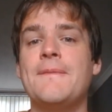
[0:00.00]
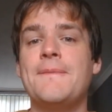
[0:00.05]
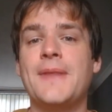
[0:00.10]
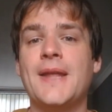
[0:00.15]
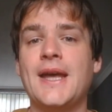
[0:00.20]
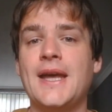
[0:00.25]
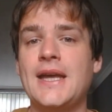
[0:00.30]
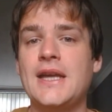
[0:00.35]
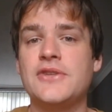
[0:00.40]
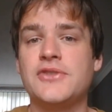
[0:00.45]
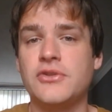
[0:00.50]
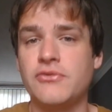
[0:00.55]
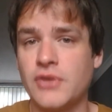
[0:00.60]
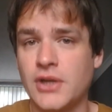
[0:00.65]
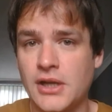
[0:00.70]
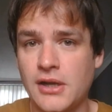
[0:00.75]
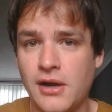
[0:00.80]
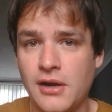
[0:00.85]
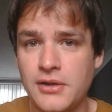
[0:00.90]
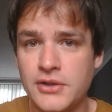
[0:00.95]
it is and
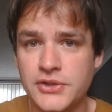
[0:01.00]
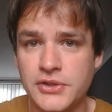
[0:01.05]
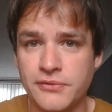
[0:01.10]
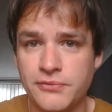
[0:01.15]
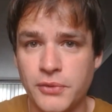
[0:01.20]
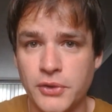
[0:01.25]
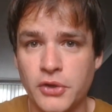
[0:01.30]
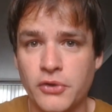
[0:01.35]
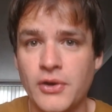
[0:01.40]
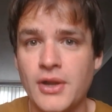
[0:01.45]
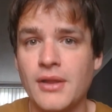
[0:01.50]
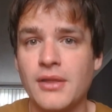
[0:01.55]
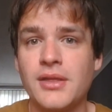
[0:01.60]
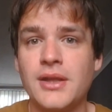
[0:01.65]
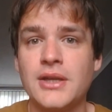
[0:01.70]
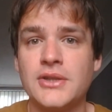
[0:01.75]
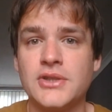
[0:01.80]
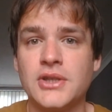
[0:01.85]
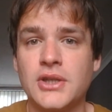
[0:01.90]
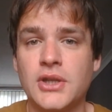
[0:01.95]
regardless of what great
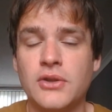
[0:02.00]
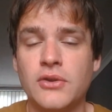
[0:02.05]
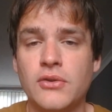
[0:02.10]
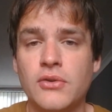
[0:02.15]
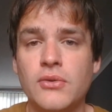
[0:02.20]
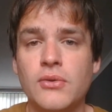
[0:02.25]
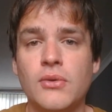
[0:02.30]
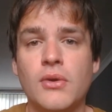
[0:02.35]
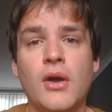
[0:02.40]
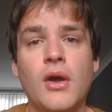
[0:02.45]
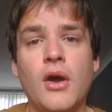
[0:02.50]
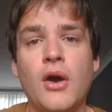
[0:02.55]
things it can do,